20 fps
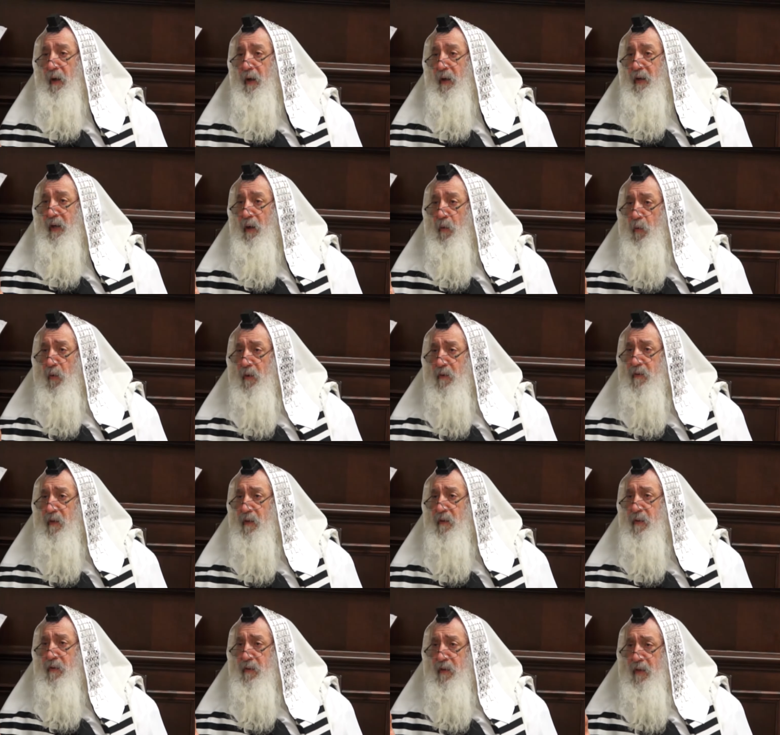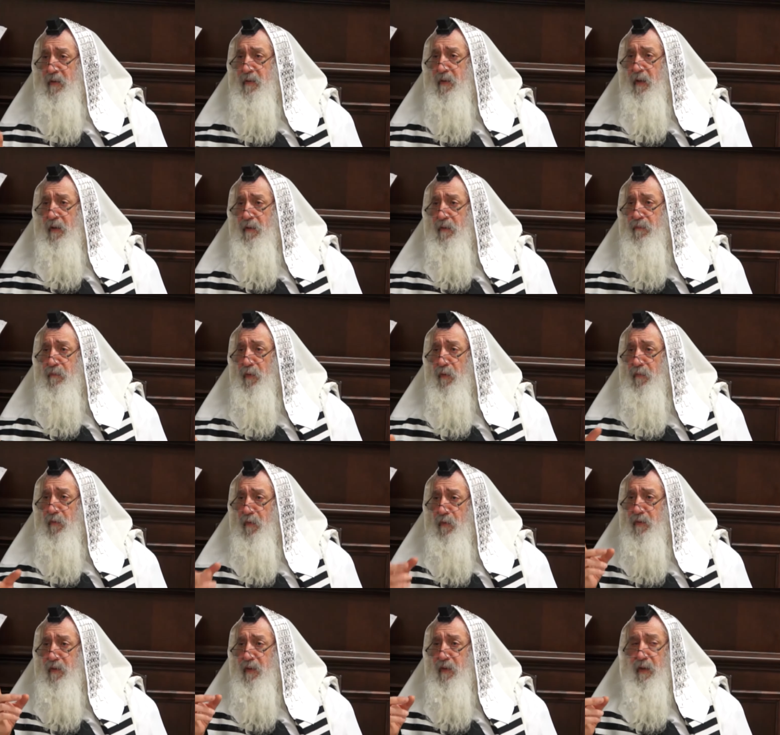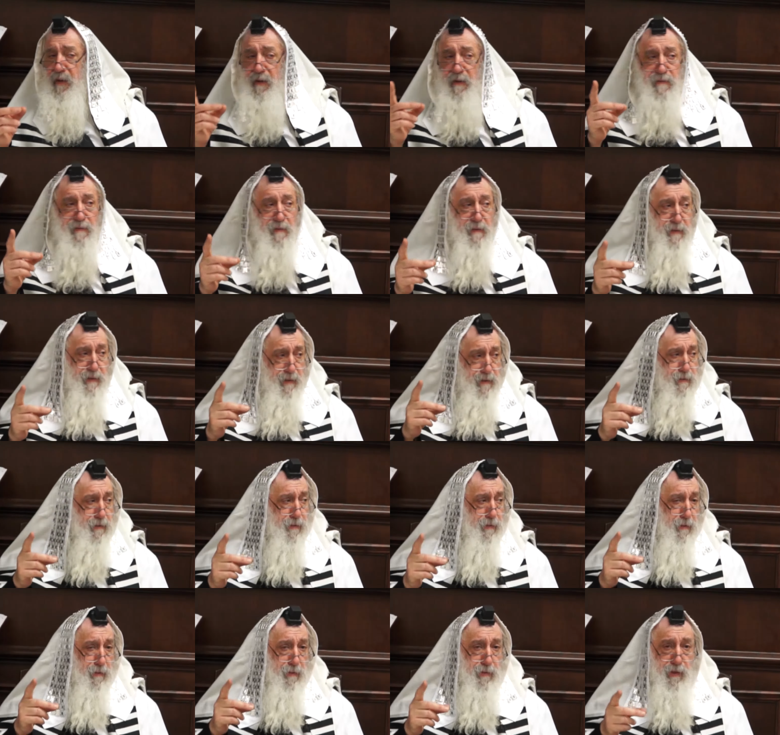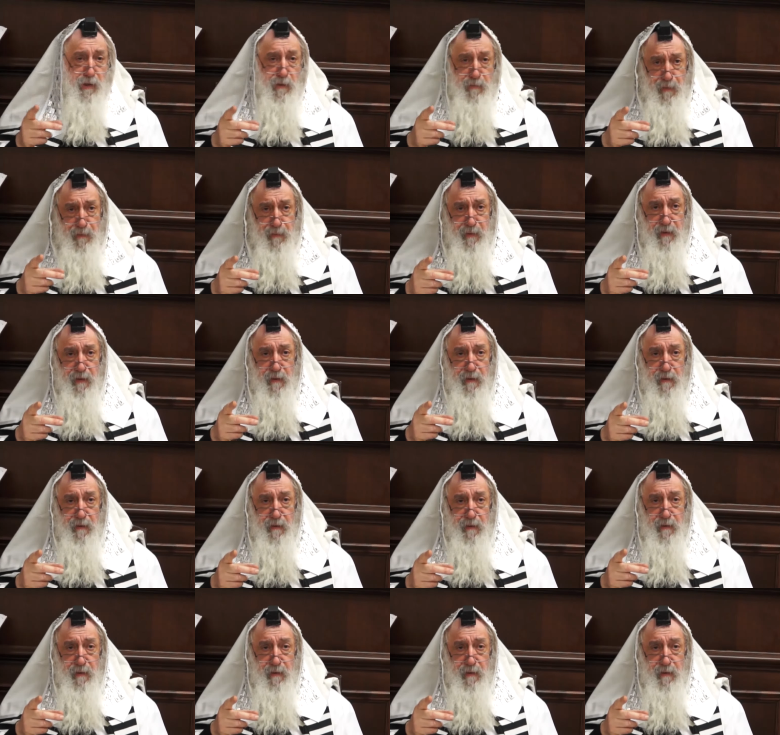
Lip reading: And I was in the desert for 40 years. Yes or no? You remember?